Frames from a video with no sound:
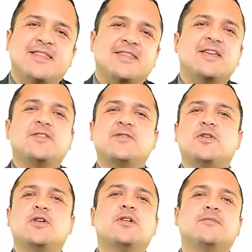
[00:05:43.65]
Thanks
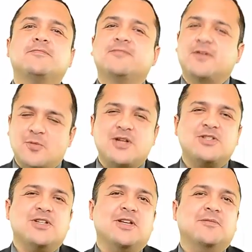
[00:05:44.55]
for
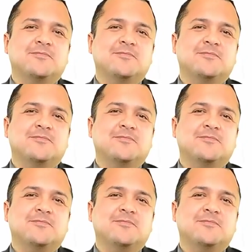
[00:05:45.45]
watching.